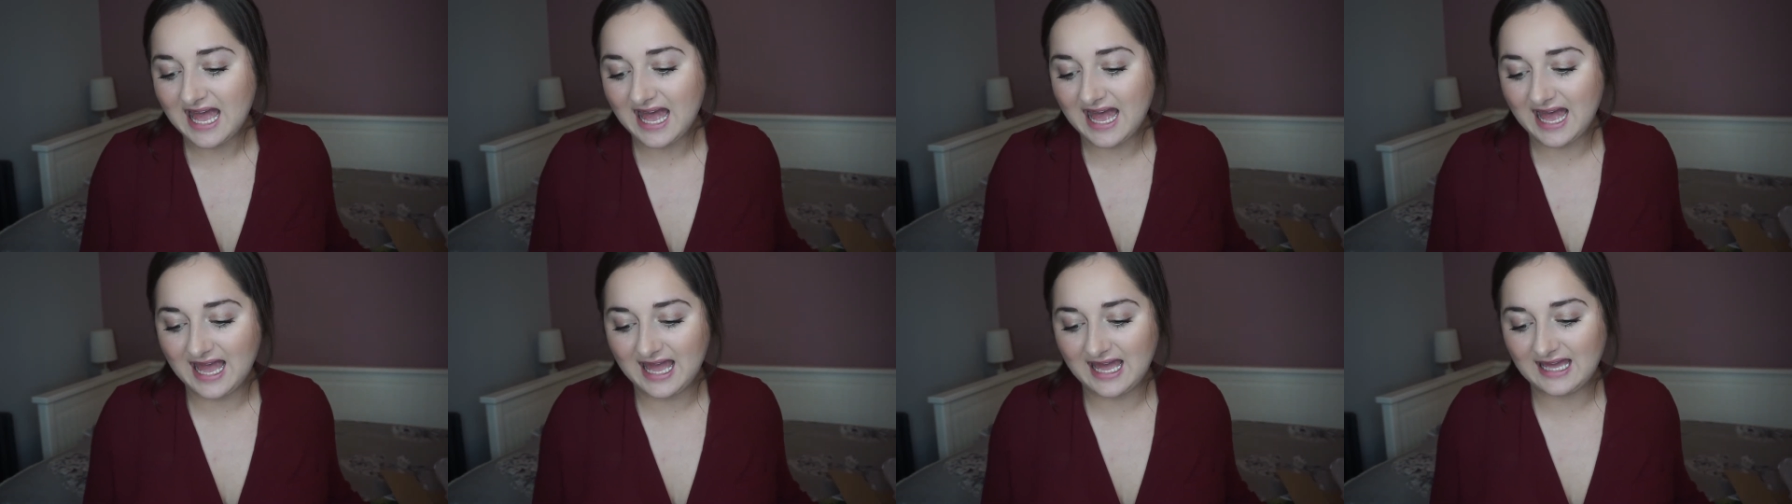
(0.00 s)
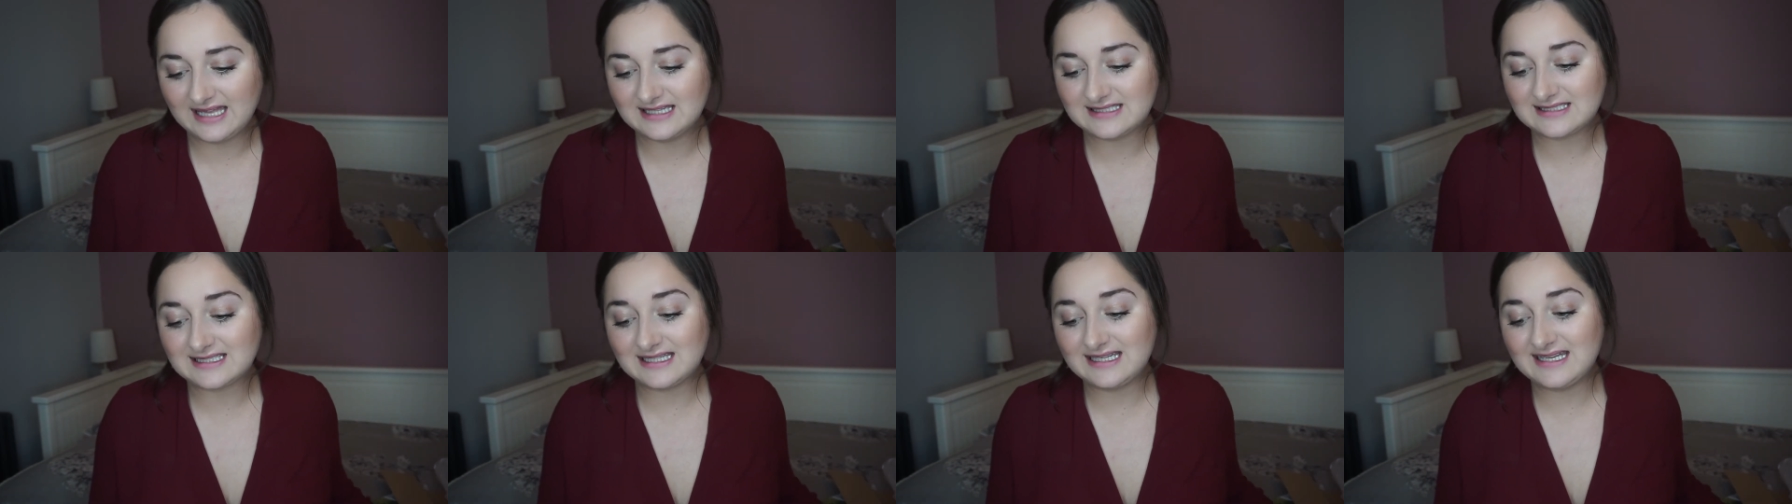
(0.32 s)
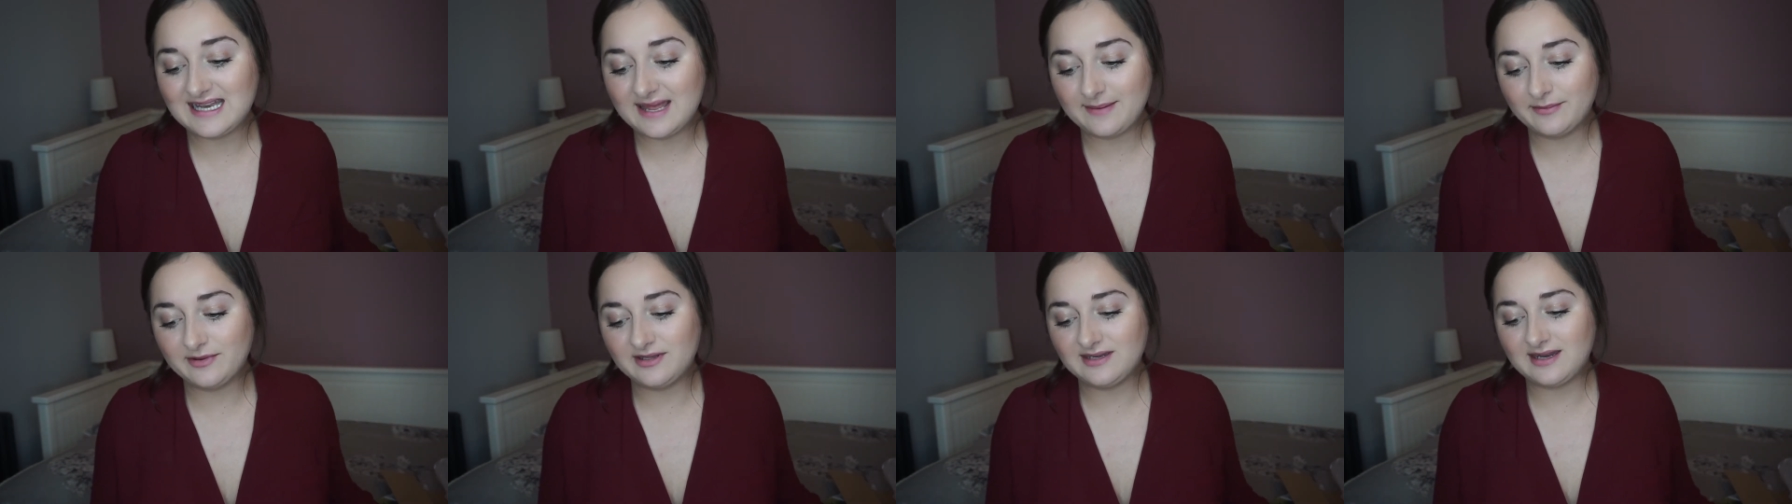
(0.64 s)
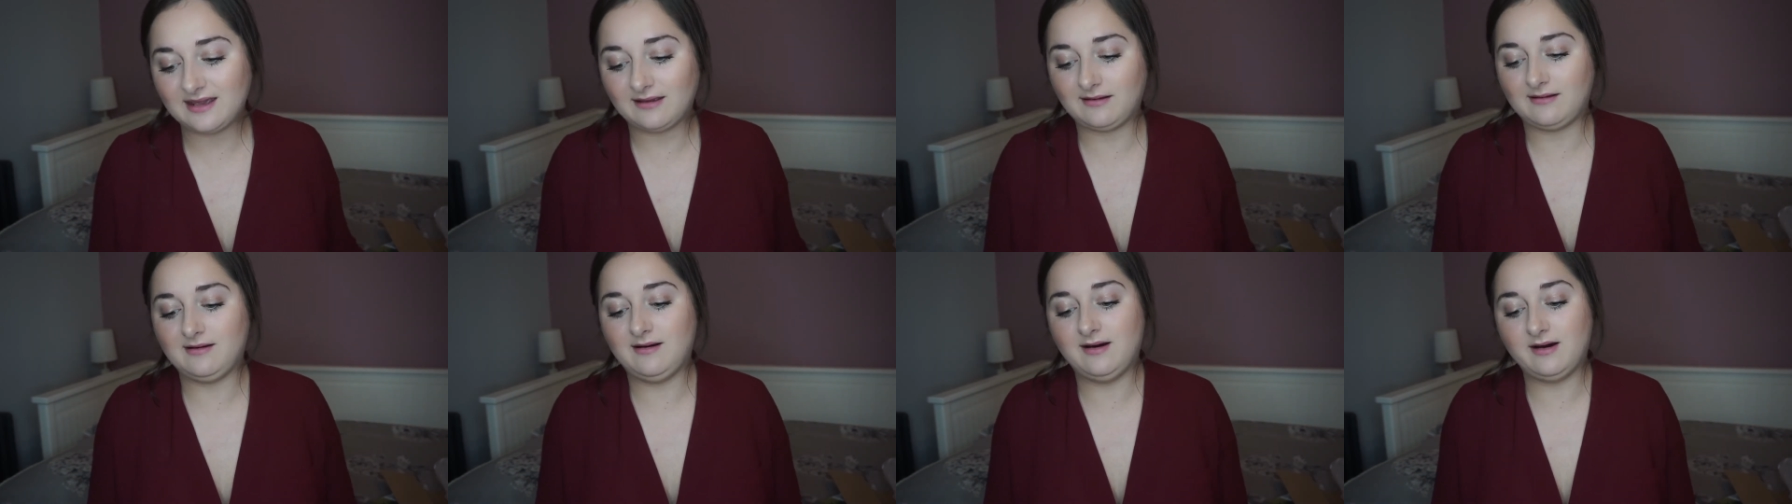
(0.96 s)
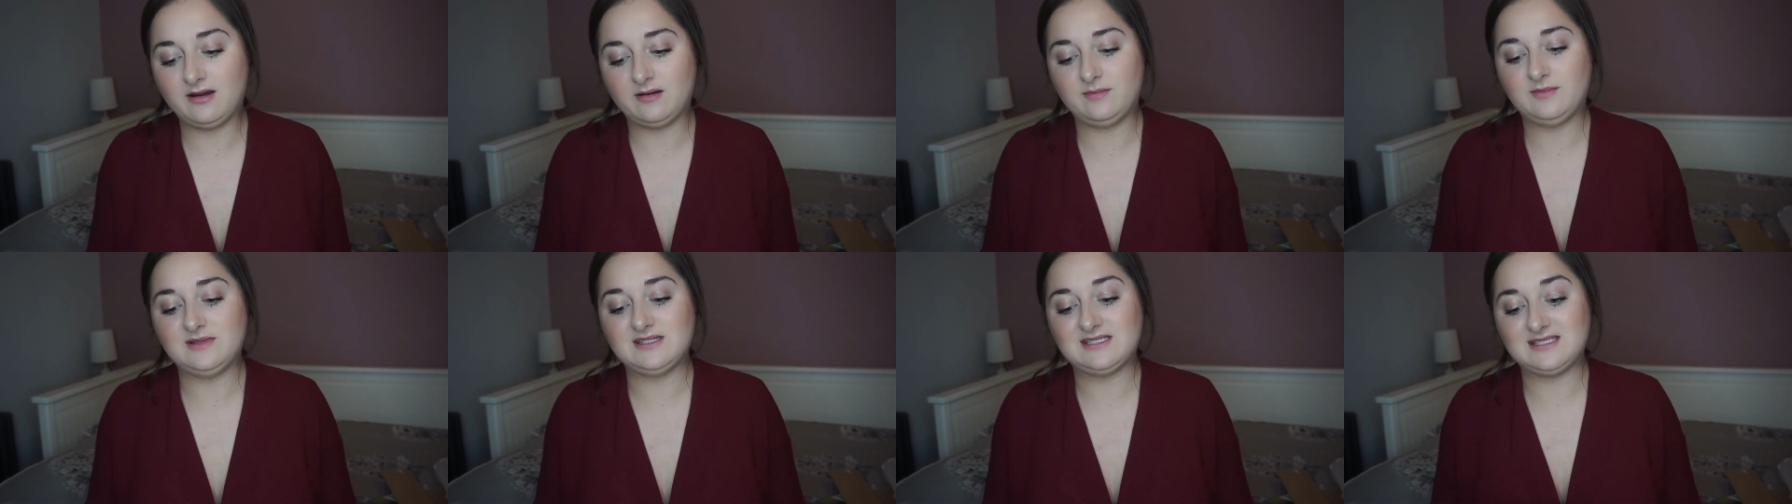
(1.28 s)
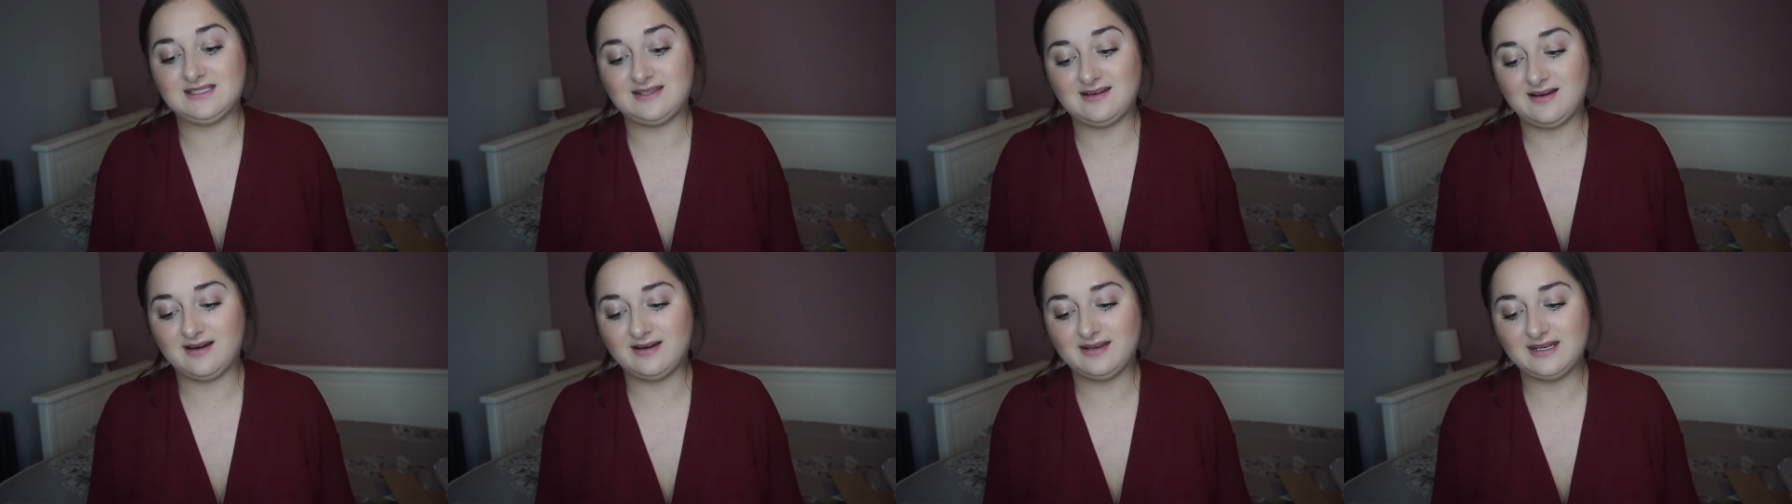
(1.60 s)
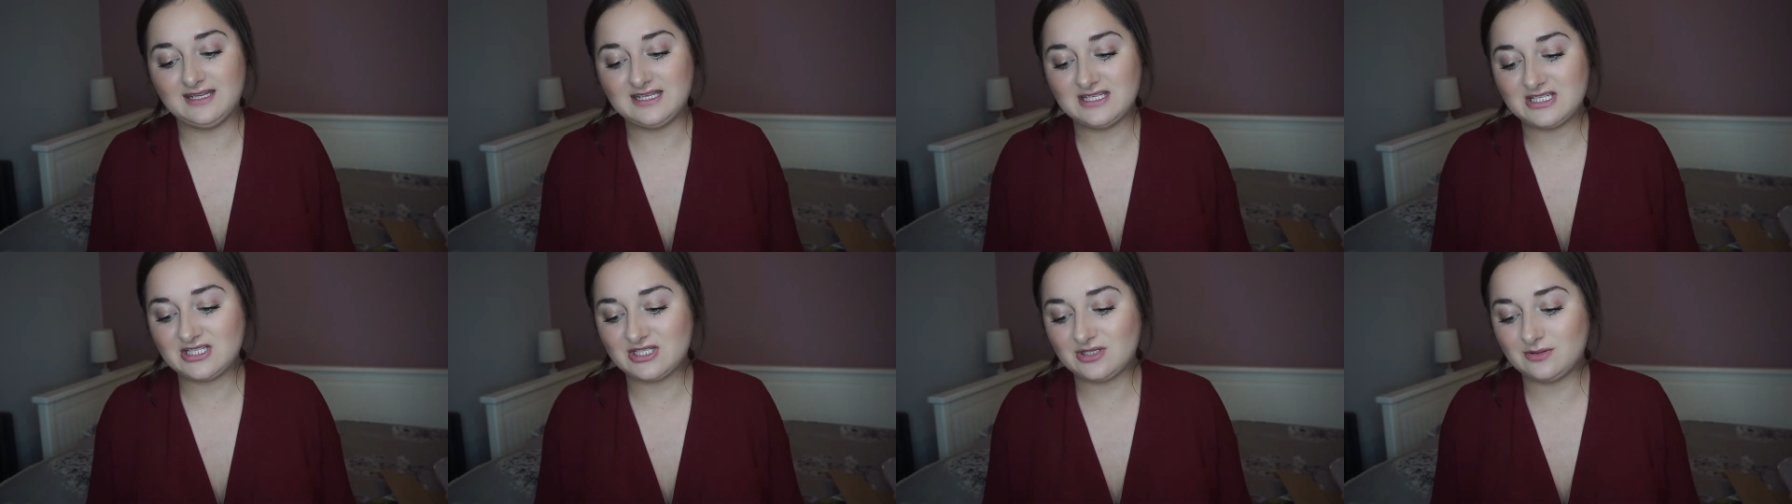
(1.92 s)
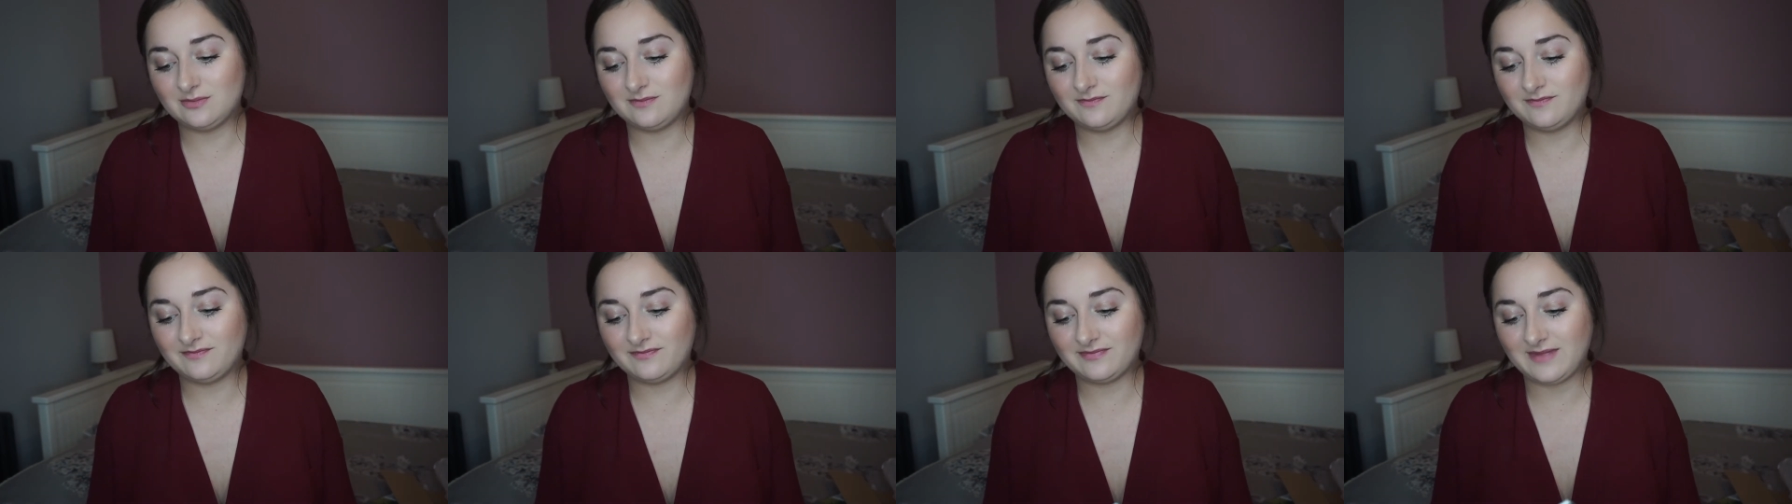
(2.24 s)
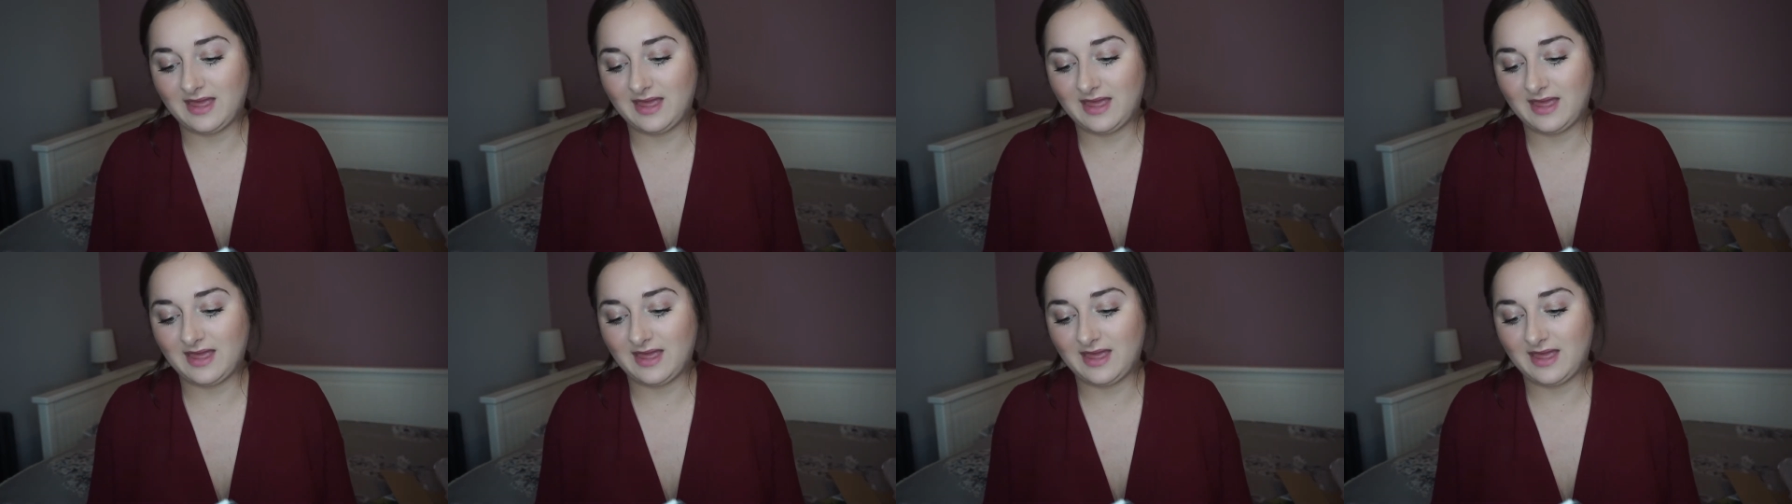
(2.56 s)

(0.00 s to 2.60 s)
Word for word: And lemon and cardamom to garnish.